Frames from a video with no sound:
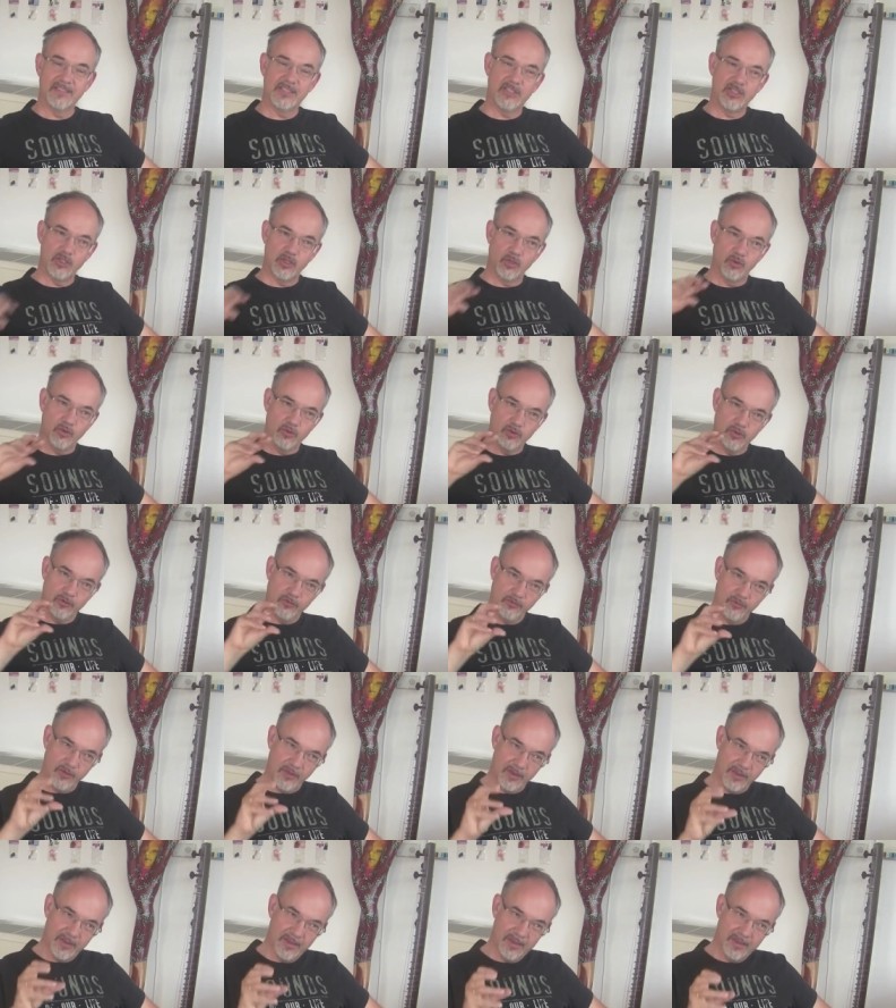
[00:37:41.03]
a sort of
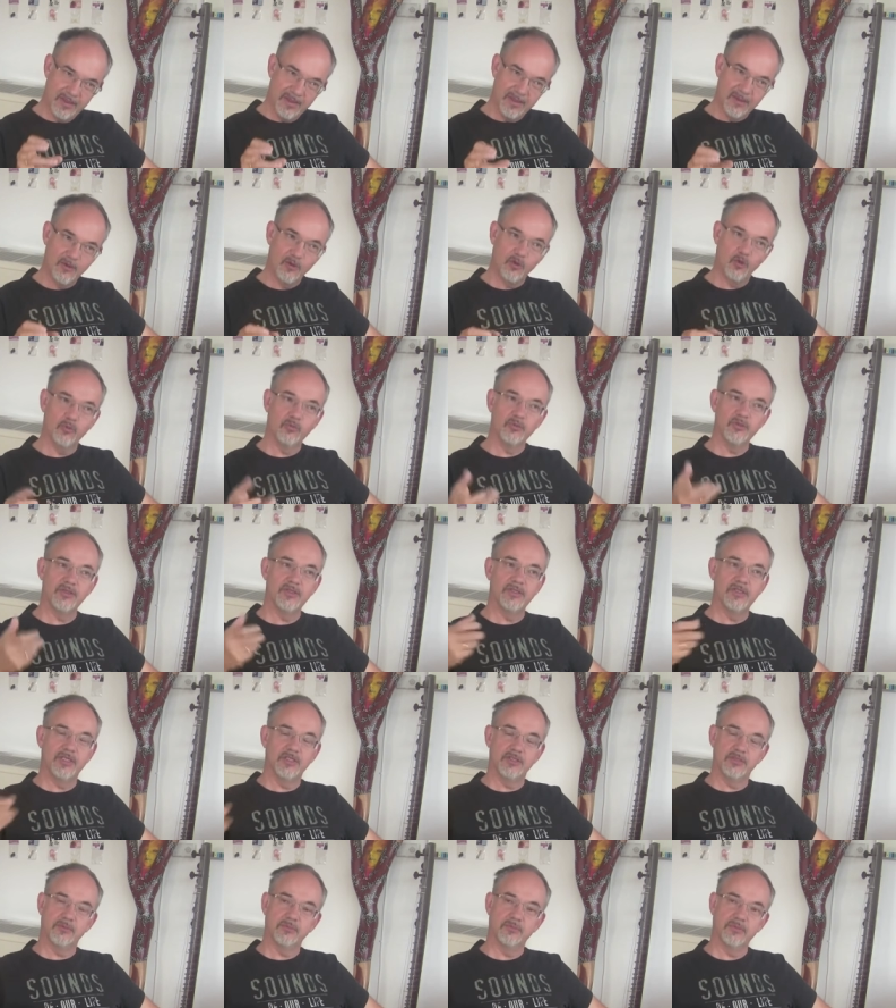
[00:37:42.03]
a communication